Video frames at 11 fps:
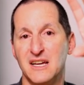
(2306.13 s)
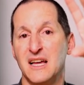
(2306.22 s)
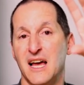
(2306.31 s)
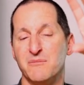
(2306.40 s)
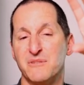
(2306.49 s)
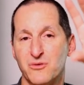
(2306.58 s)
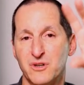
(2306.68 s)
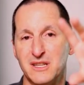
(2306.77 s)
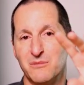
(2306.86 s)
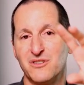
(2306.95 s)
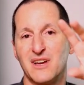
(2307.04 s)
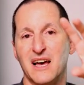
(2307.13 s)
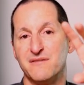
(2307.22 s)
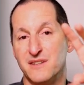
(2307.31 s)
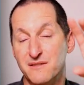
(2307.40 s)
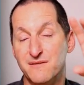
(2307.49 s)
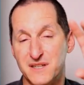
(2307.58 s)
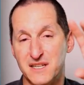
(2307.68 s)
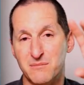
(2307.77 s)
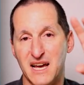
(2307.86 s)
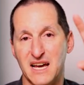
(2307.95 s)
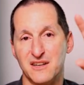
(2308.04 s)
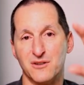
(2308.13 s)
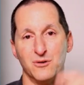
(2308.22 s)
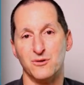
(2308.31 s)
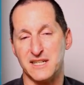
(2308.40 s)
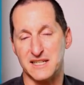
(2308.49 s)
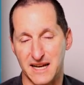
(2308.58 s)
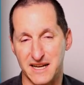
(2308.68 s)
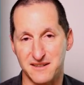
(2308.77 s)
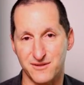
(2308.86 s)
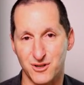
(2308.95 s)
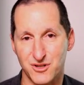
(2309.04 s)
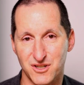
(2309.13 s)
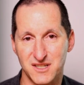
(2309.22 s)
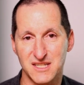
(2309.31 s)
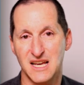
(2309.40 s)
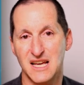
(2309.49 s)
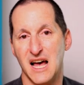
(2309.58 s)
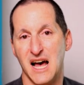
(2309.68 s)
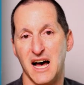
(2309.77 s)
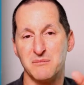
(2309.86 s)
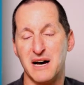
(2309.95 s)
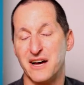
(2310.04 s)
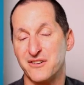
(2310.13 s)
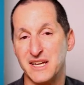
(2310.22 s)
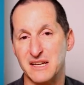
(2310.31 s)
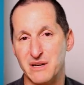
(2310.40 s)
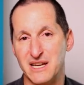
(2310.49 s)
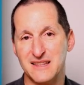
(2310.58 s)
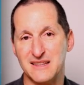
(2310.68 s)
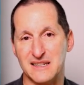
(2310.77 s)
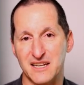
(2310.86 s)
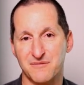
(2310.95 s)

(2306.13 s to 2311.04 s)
And between them, you have InfiniBand, or in later versions, 100 gigabit Ethernet.